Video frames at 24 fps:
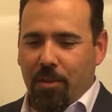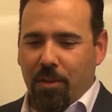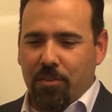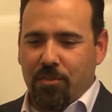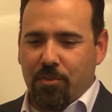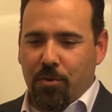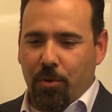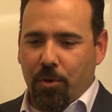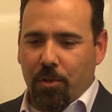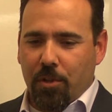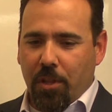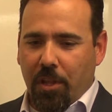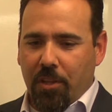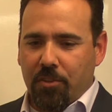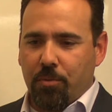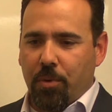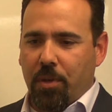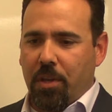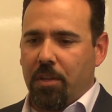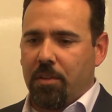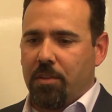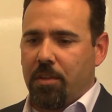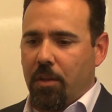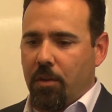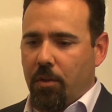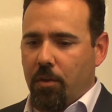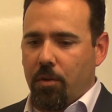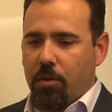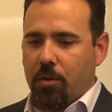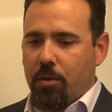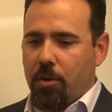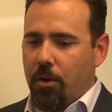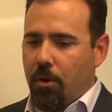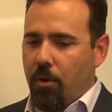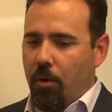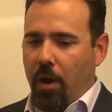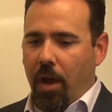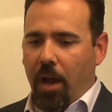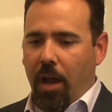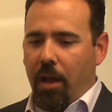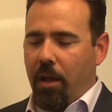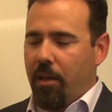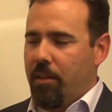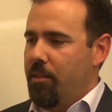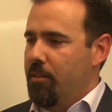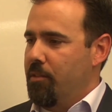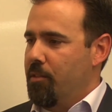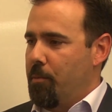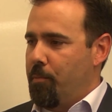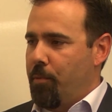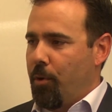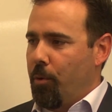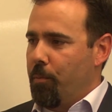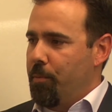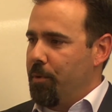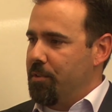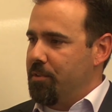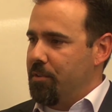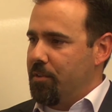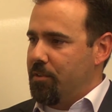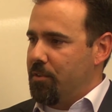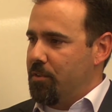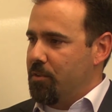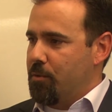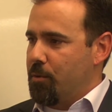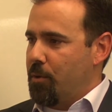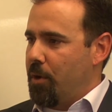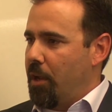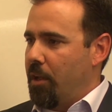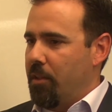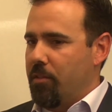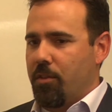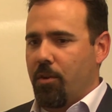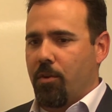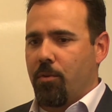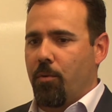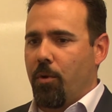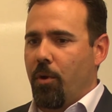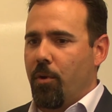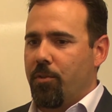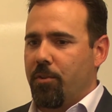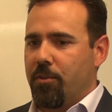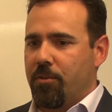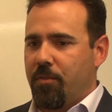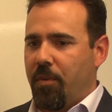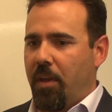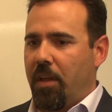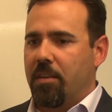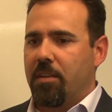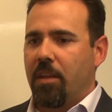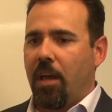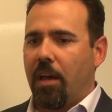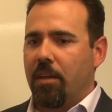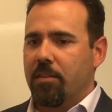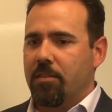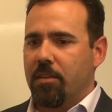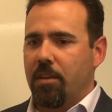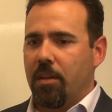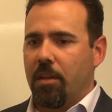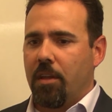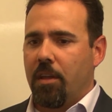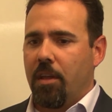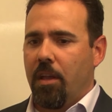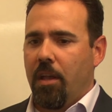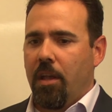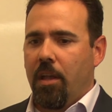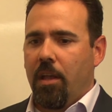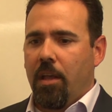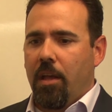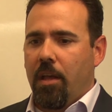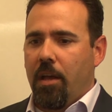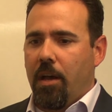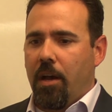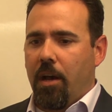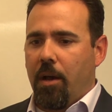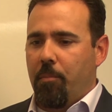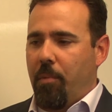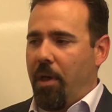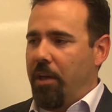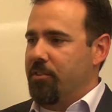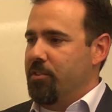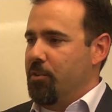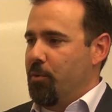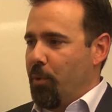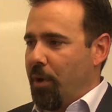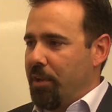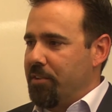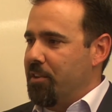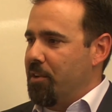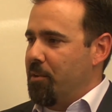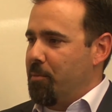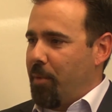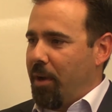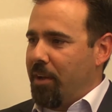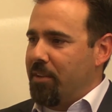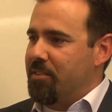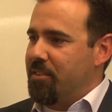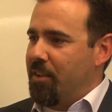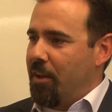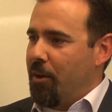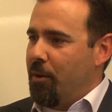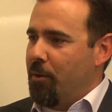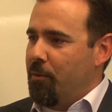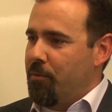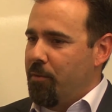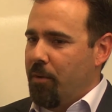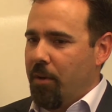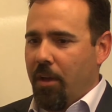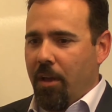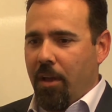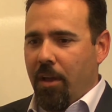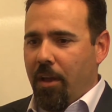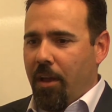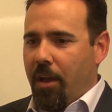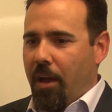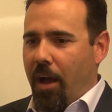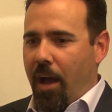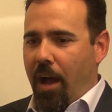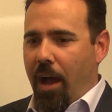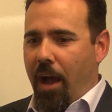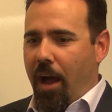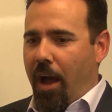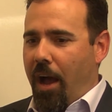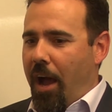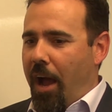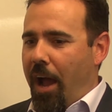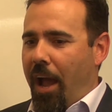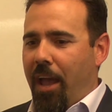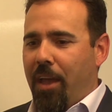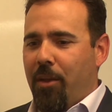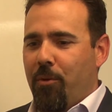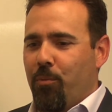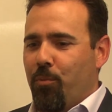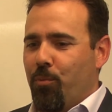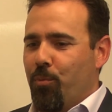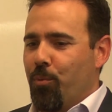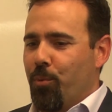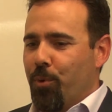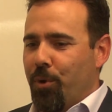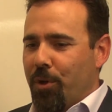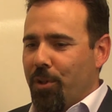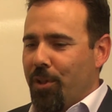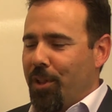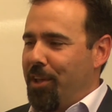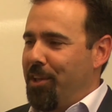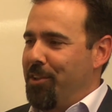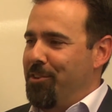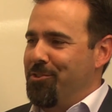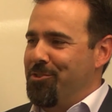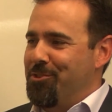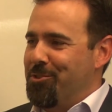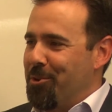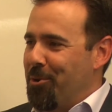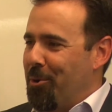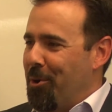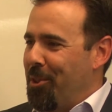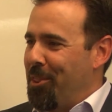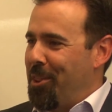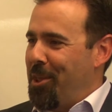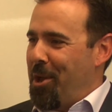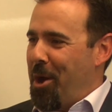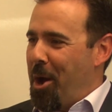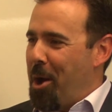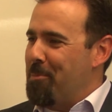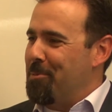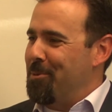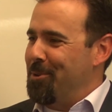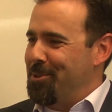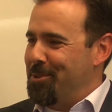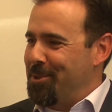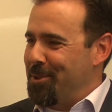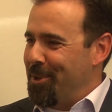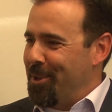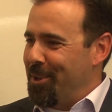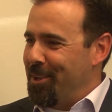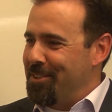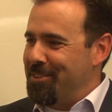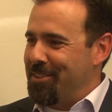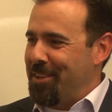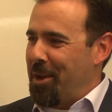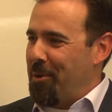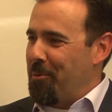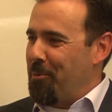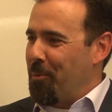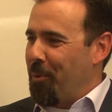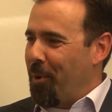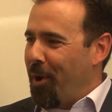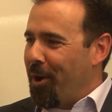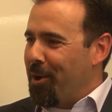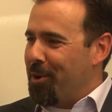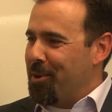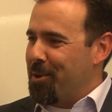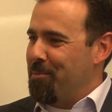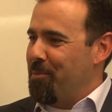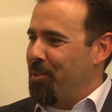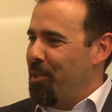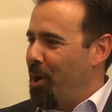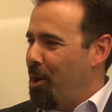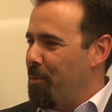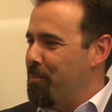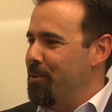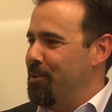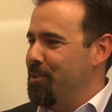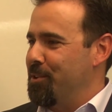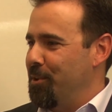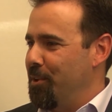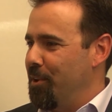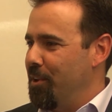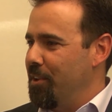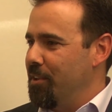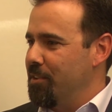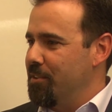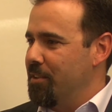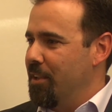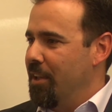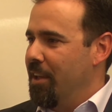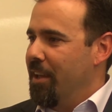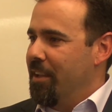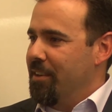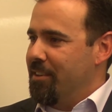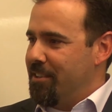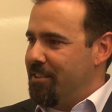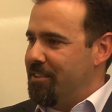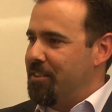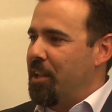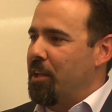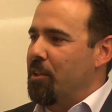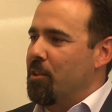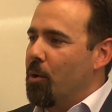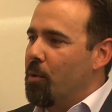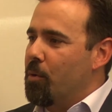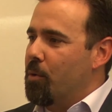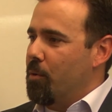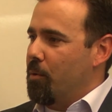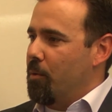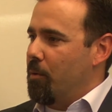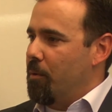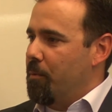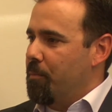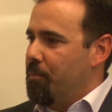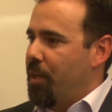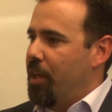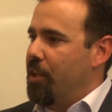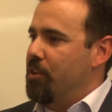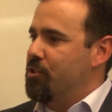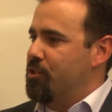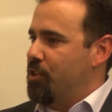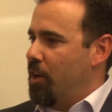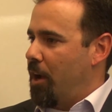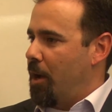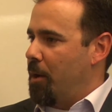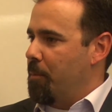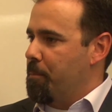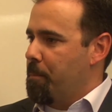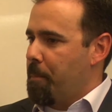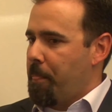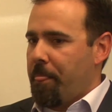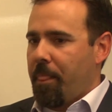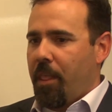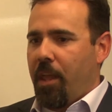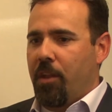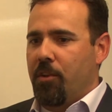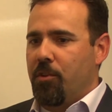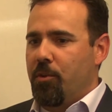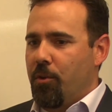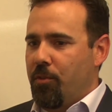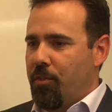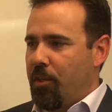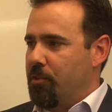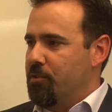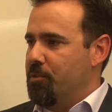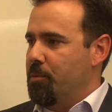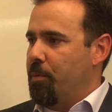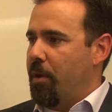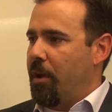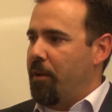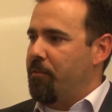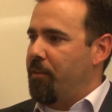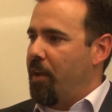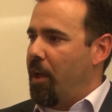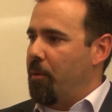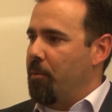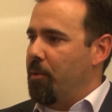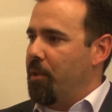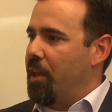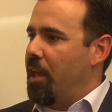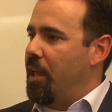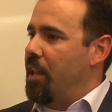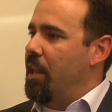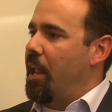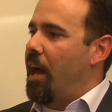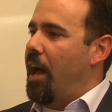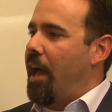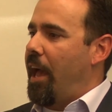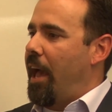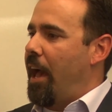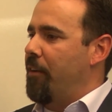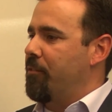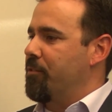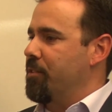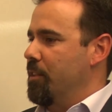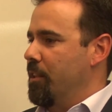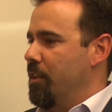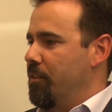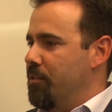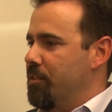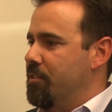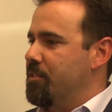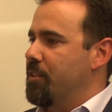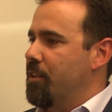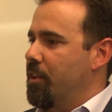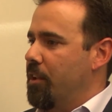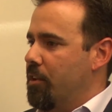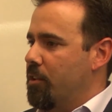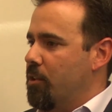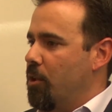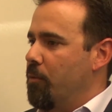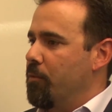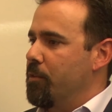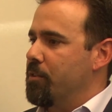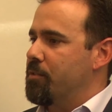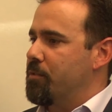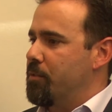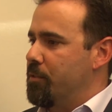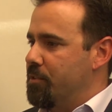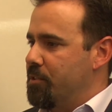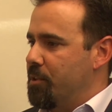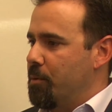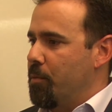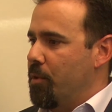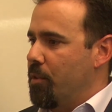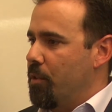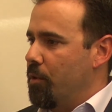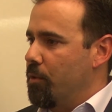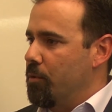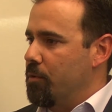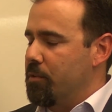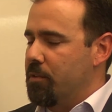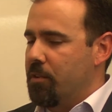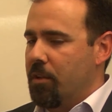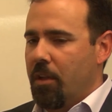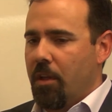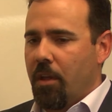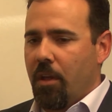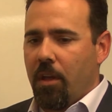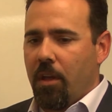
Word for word: historically, as we continue to grow, the pro-business is great. The growth is fantastic. As a resident myself, I really enjoy the opportunities, and I welcome the opportunities to stay local and shop and do things with my family and not have to leave the city of Clovis for some of those